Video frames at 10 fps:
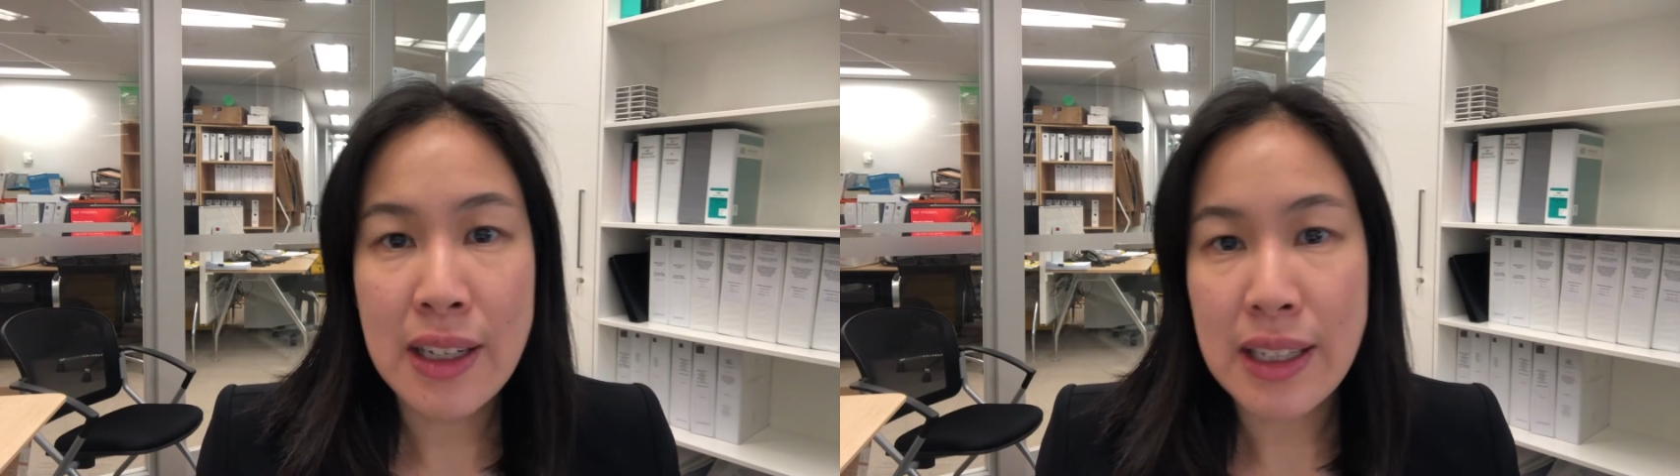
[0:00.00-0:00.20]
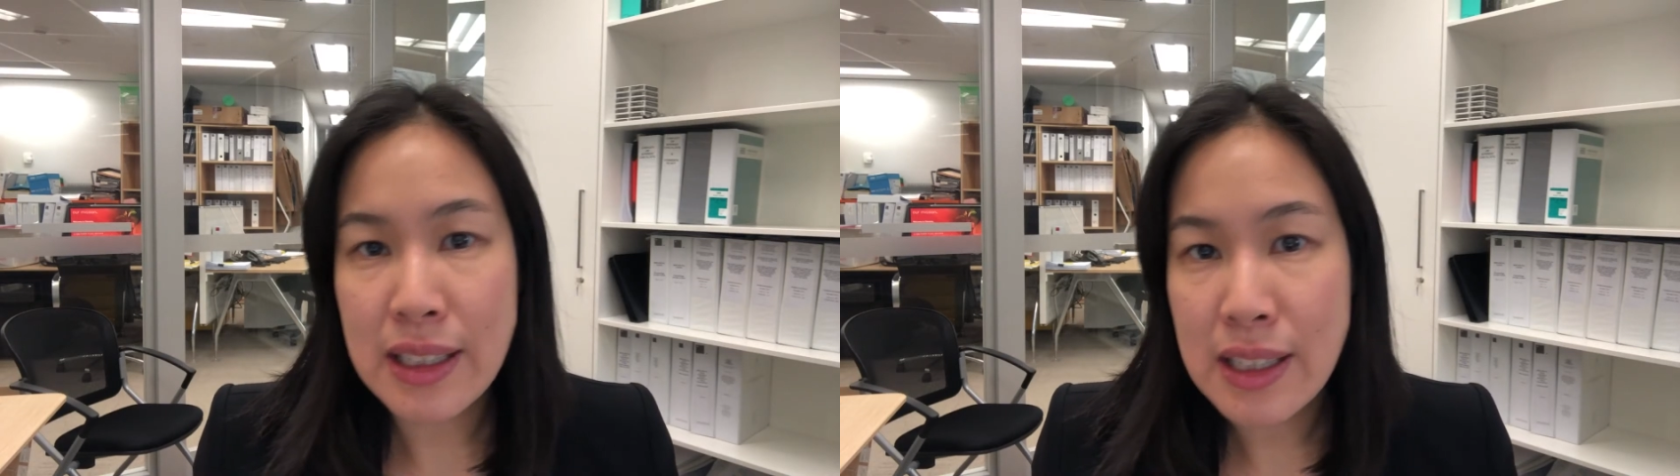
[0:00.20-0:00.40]

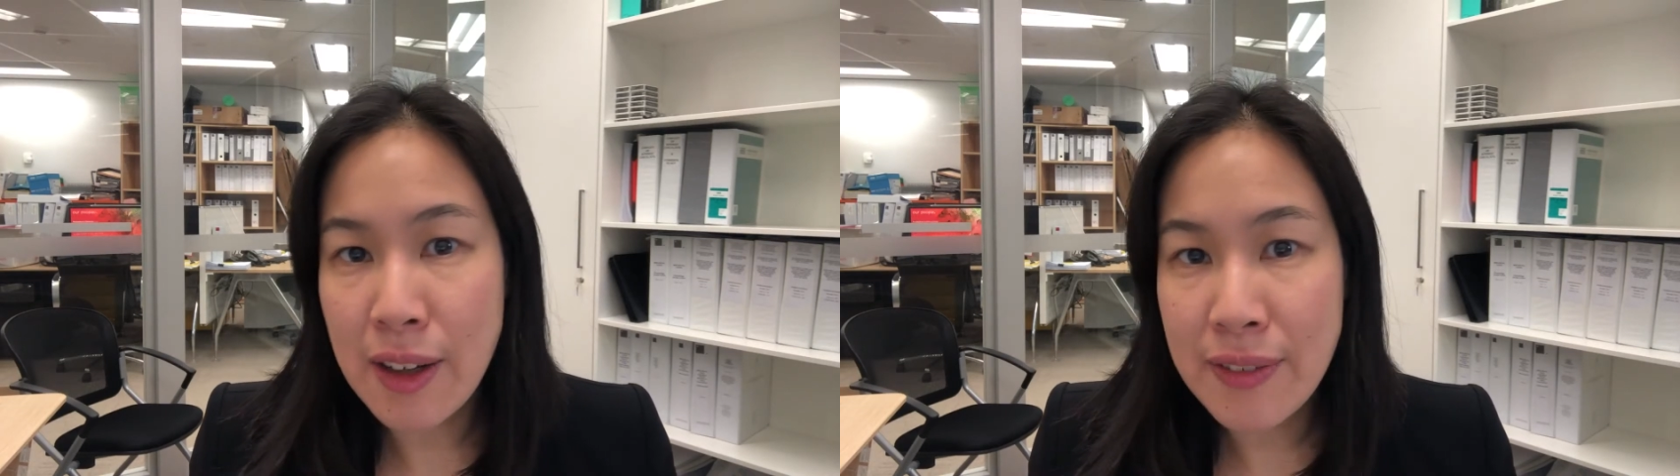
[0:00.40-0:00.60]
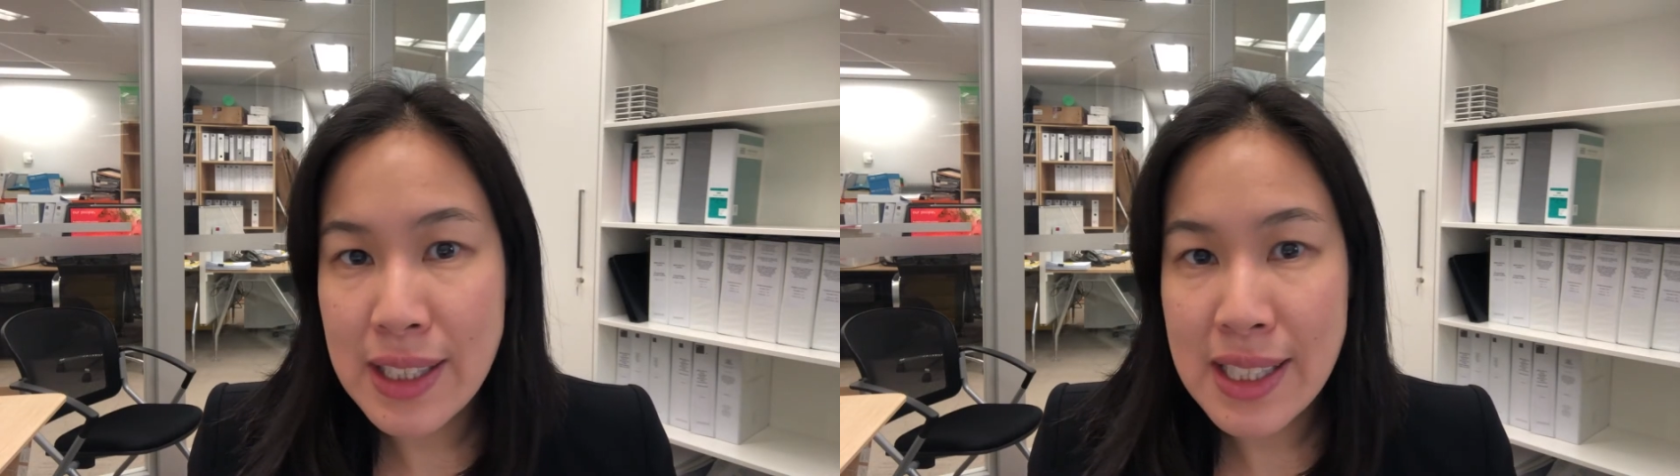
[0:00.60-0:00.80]

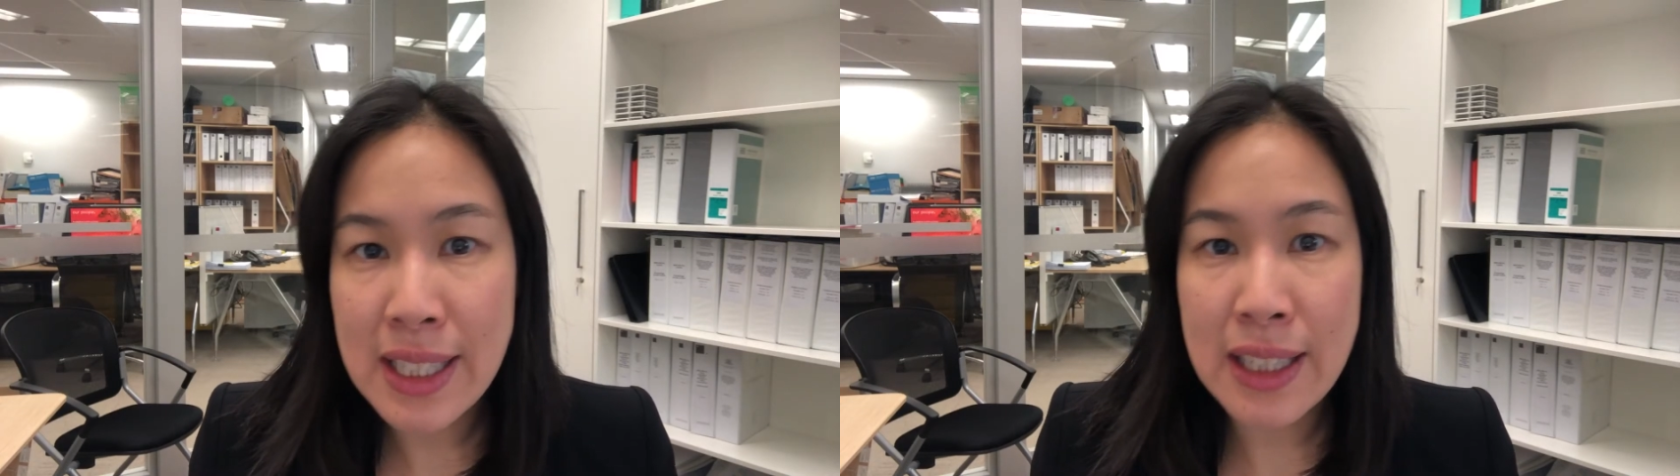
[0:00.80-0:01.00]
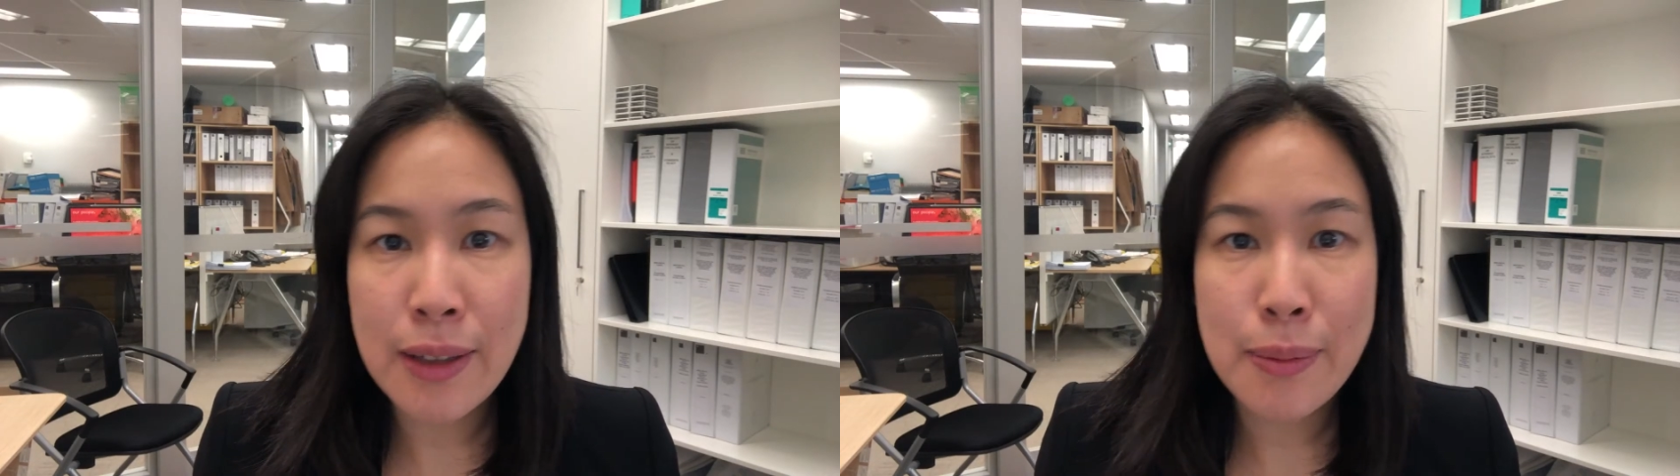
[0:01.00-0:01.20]

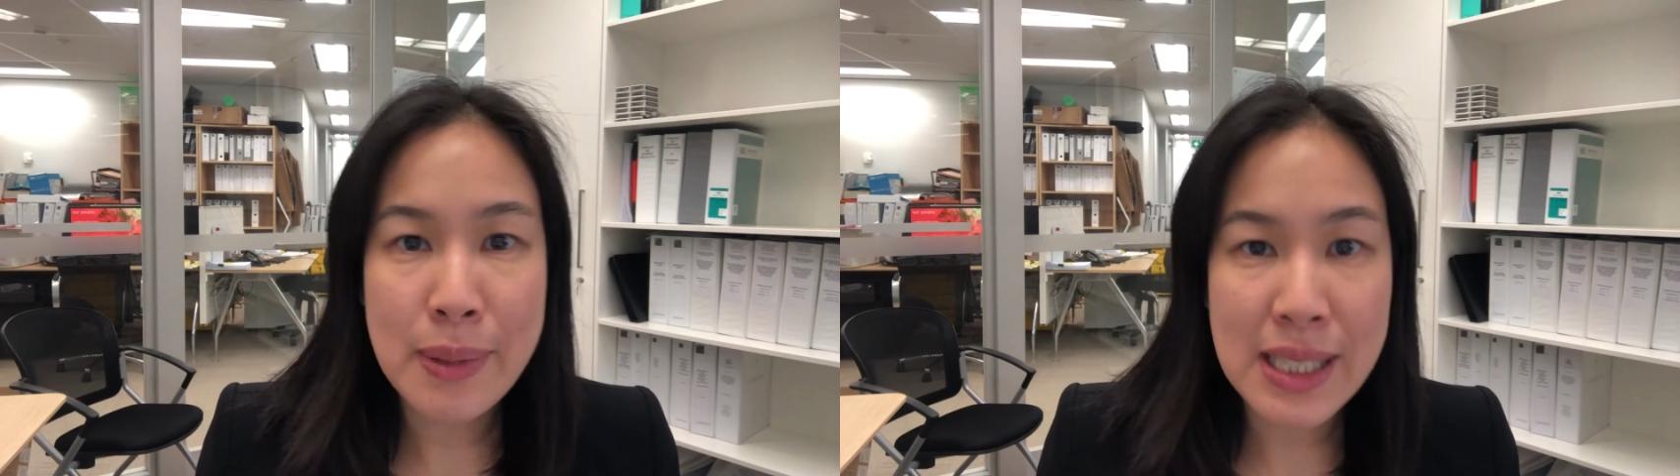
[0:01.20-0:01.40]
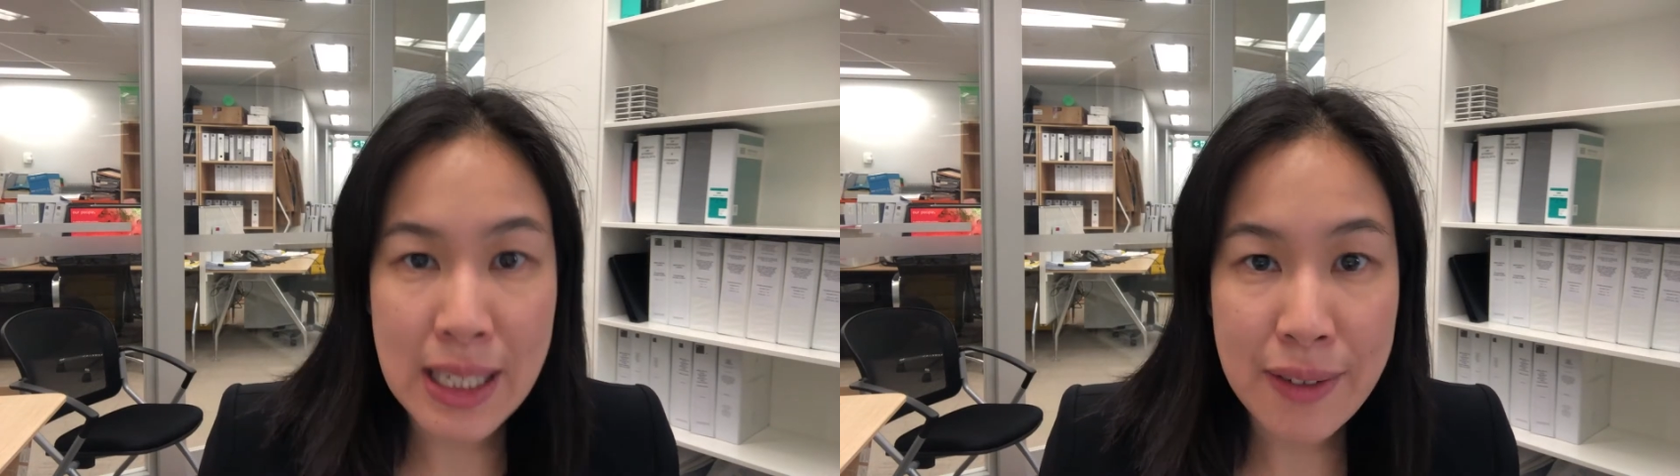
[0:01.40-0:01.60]
insolvency,
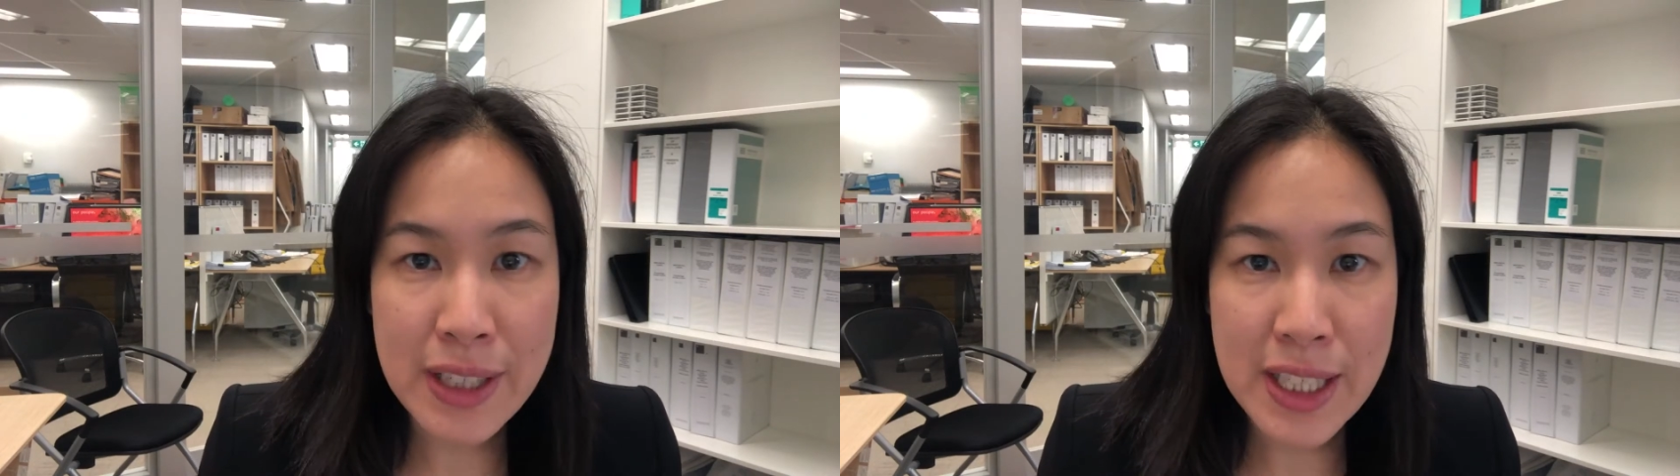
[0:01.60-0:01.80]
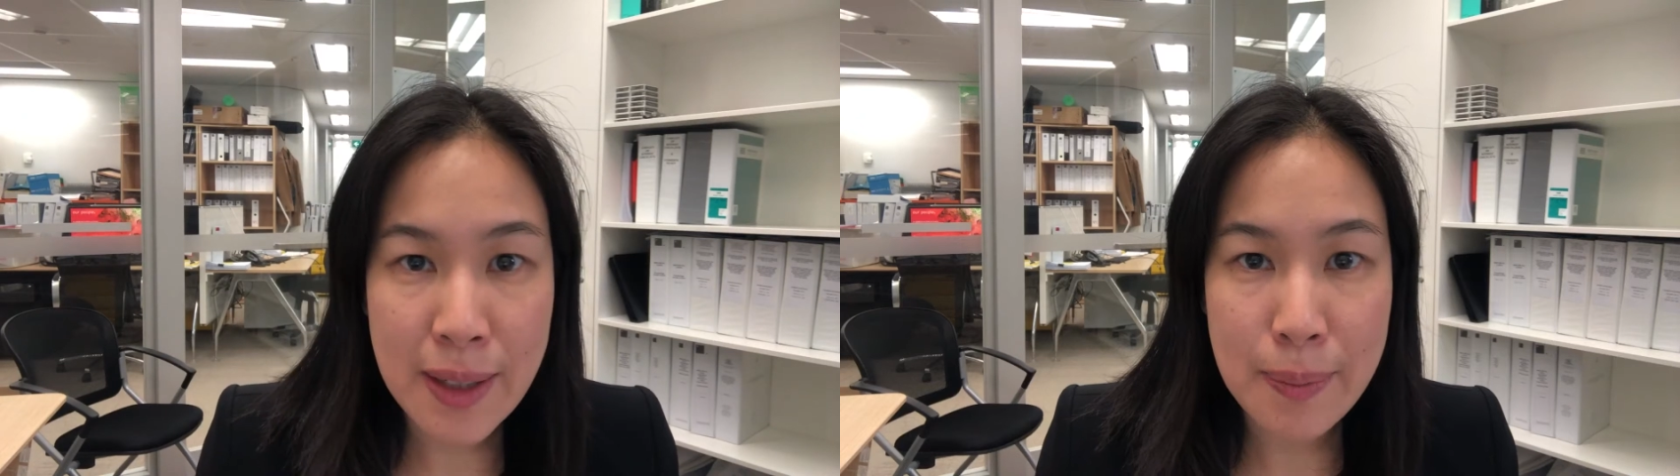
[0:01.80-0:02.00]

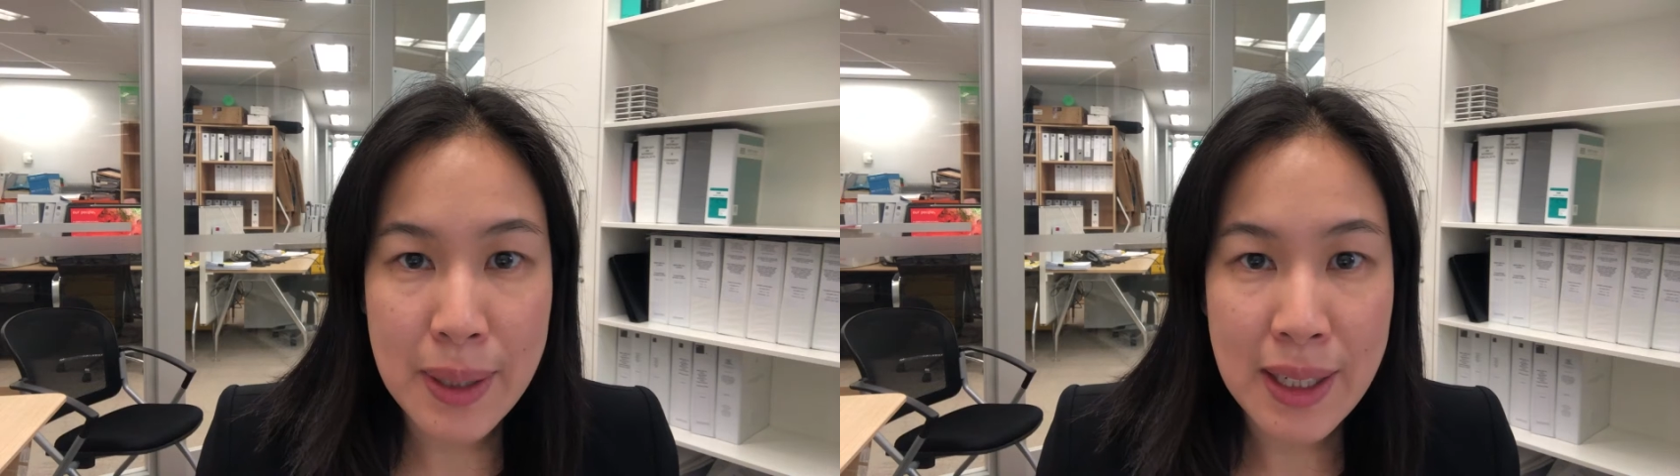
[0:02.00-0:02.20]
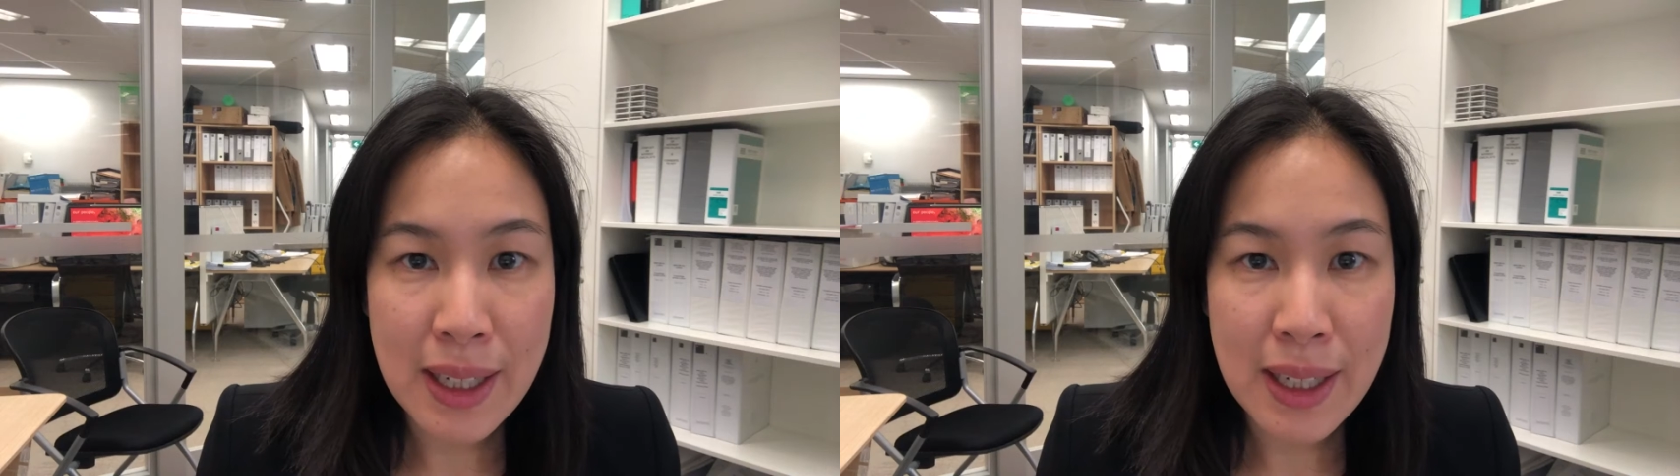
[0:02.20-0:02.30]
receivership,